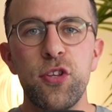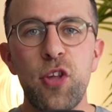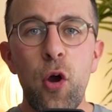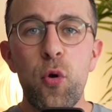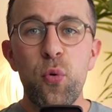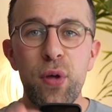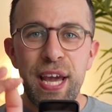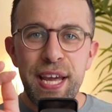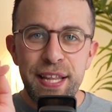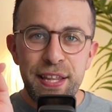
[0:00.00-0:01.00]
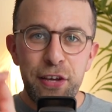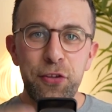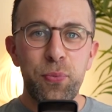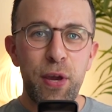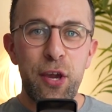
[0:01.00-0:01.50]
So, in
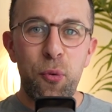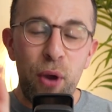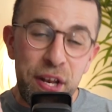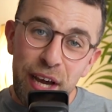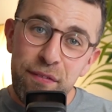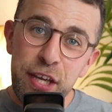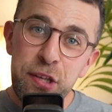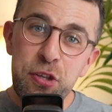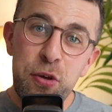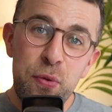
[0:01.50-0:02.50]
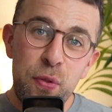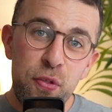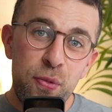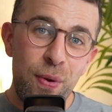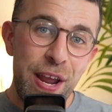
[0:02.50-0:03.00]
this week, we're diving into
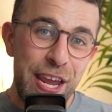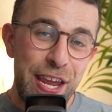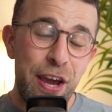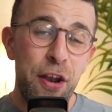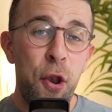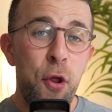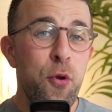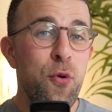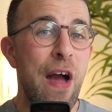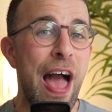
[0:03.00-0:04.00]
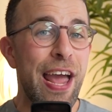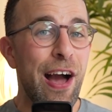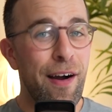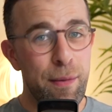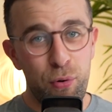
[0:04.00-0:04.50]
three new
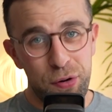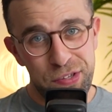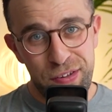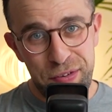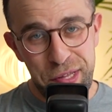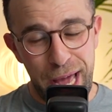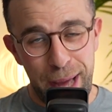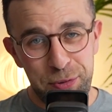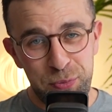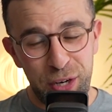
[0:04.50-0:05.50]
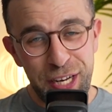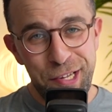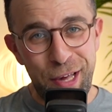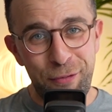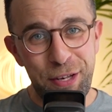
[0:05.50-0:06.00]
AI productivity apps. We're going to
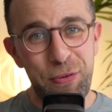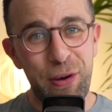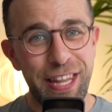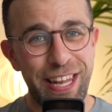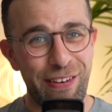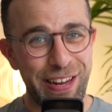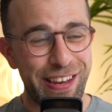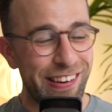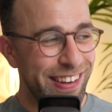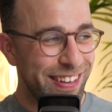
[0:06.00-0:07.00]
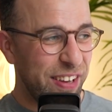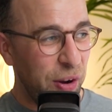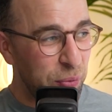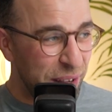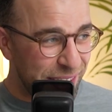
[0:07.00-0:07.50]
delve into whether they're any good
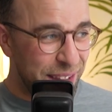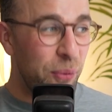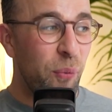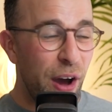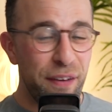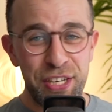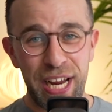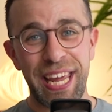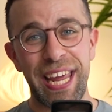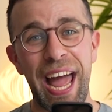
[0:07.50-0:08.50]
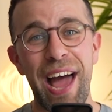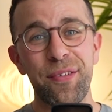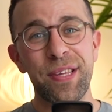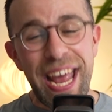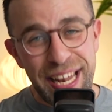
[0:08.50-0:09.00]
or whether they're worth checking
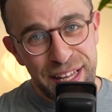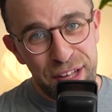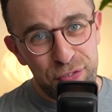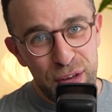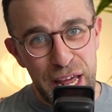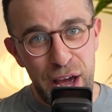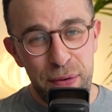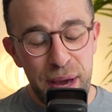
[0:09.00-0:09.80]
out in this video.